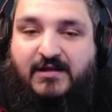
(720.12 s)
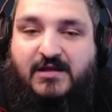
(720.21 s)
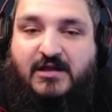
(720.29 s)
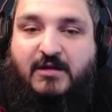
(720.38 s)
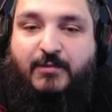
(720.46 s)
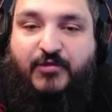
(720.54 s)

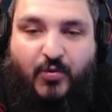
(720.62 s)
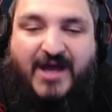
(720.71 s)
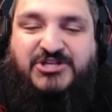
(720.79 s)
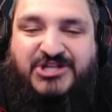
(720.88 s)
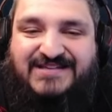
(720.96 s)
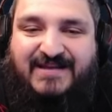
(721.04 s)
But the
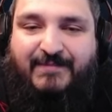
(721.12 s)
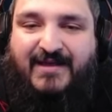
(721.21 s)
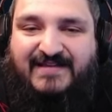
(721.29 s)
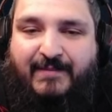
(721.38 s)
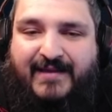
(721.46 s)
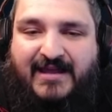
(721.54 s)
question is, am I
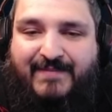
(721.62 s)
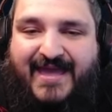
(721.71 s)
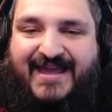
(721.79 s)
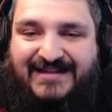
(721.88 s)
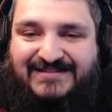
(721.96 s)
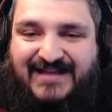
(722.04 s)
going to make
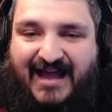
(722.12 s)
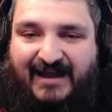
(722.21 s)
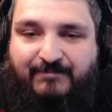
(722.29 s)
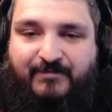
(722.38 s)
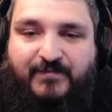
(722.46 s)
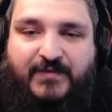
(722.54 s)
it in time?
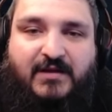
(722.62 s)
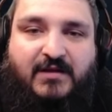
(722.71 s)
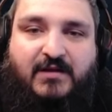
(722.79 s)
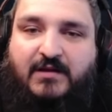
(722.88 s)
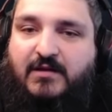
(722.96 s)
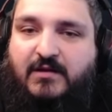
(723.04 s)

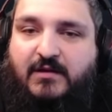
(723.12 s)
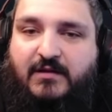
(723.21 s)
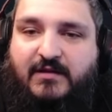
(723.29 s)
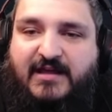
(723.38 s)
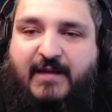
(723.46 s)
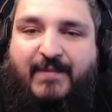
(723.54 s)

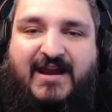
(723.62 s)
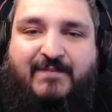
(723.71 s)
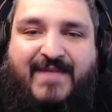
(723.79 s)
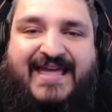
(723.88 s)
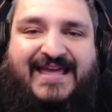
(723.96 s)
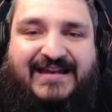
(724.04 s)
Am I going to
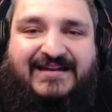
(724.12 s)
make it?